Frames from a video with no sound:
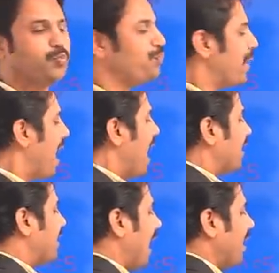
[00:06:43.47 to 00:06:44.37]

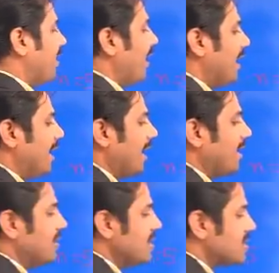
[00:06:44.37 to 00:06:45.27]
Then here in this
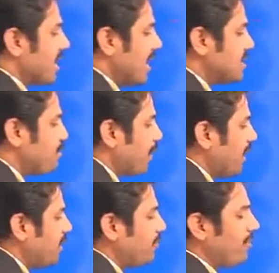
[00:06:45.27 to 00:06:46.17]
case, print
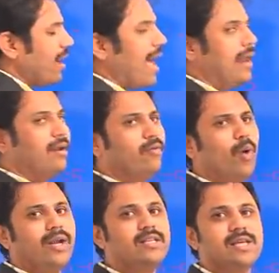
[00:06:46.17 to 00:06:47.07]
n. What is n?
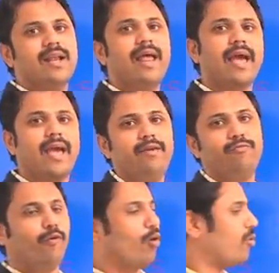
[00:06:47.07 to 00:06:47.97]
Again
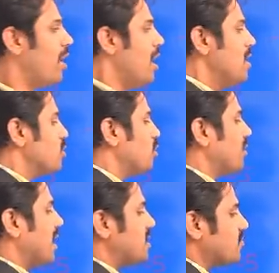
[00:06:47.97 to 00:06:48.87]
4. So that's
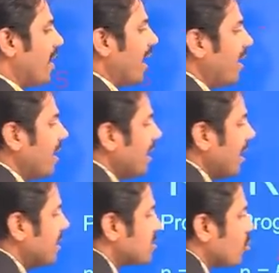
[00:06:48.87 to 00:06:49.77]
why it's
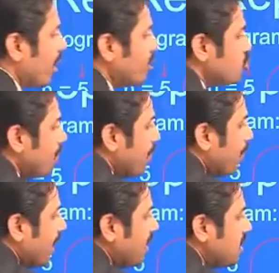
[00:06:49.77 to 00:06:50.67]
going to be print